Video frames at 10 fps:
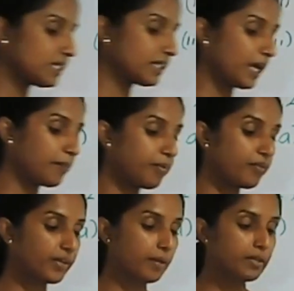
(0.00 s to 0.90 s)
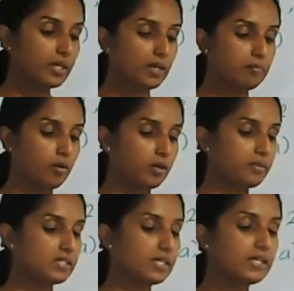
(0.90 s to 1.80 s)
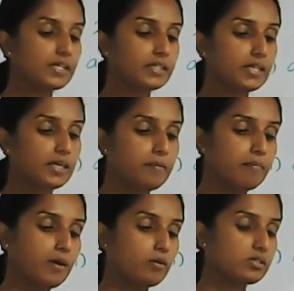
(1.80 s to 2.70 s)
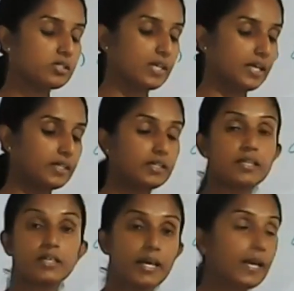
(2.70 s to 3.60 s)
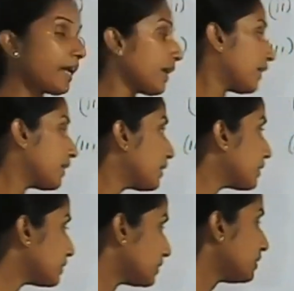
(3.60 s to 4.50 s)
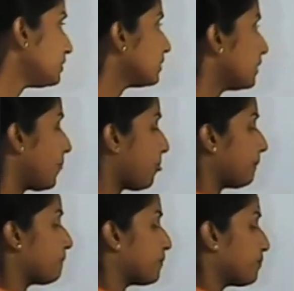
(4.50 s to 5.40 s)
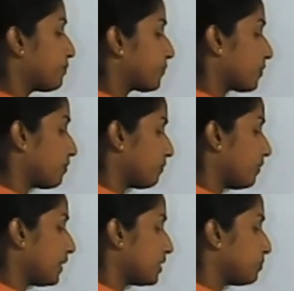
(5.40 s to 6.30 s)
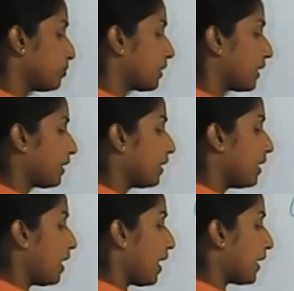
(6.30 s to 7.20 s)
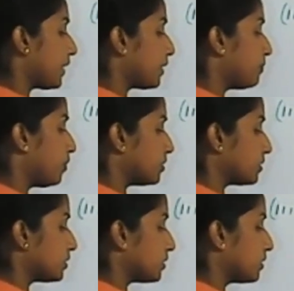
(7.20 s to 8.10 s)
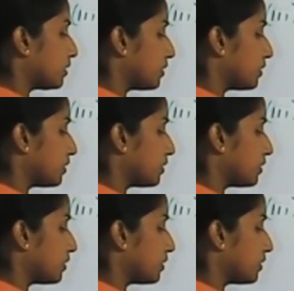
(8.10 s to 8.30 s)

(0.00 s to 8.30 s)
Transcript: the type of chemical bond present in the compound stated in A? Yes. What is Pute? Ionic bonds.